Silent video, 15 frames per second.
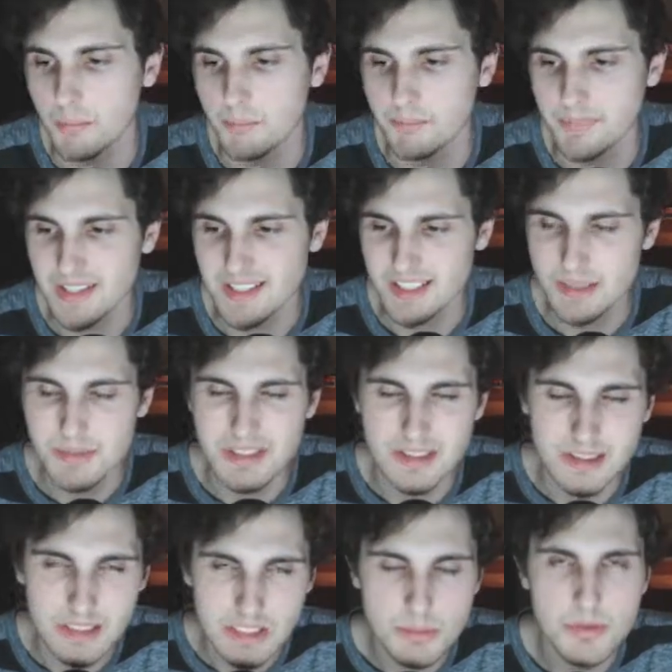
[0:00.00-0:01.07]
it's going to be a
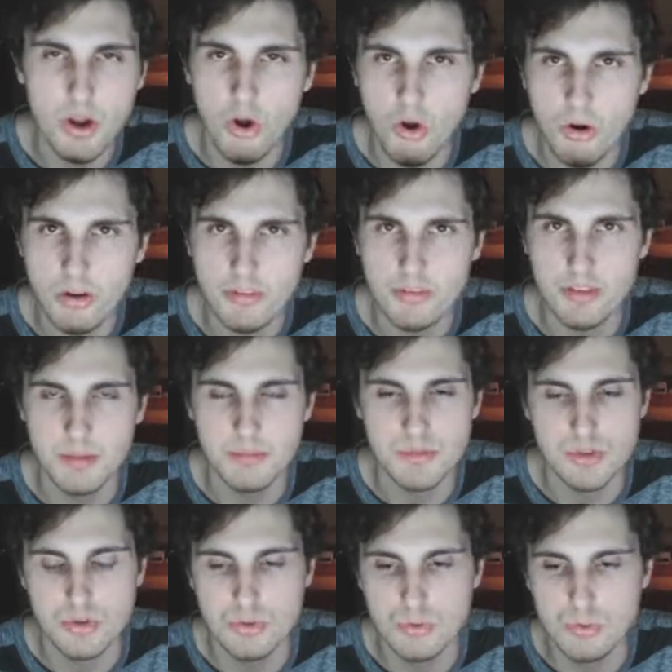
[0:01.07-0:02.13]
little bit hard for them
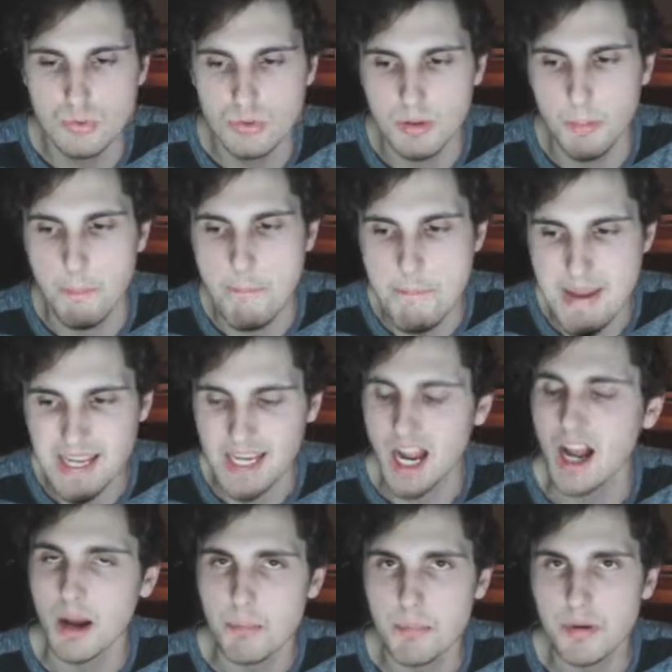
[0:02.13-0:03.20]
to make
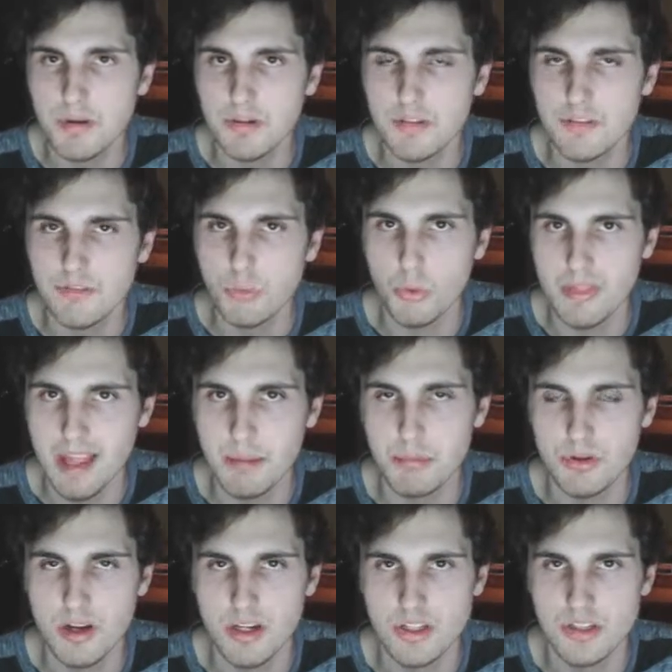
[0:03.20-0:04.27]
up for that
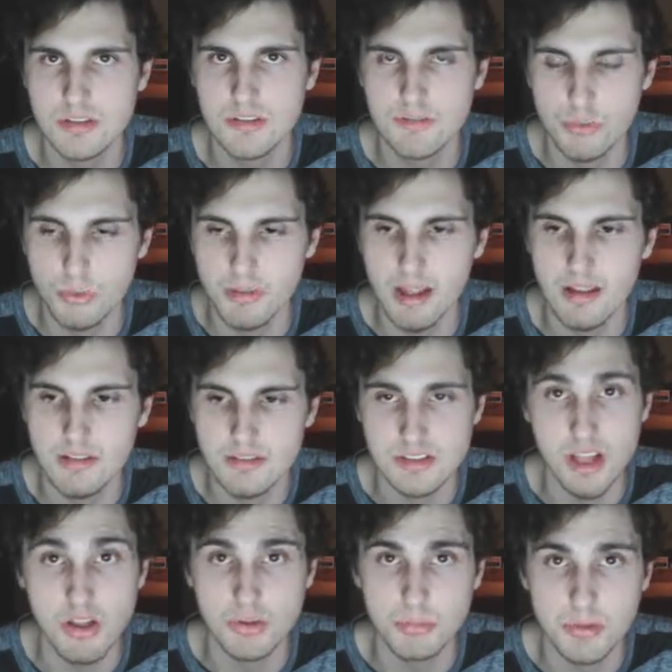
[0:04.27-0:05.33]
production, for that
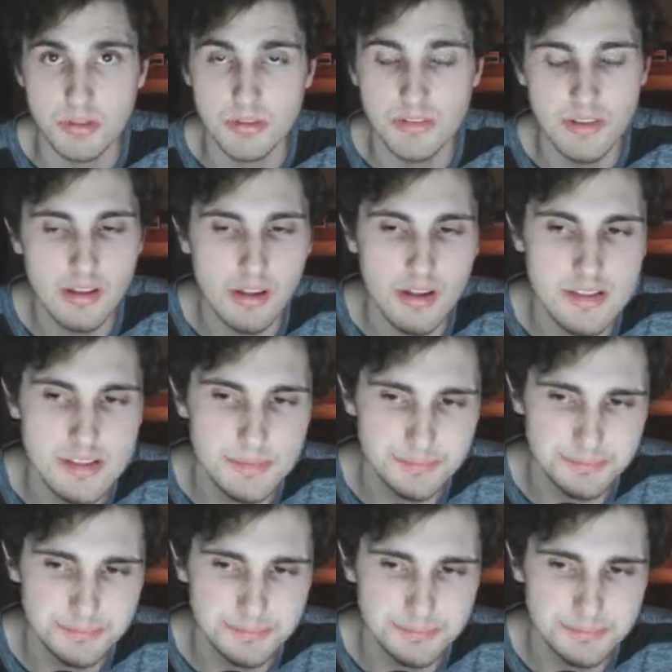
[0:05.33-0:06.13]
solid player that they lost.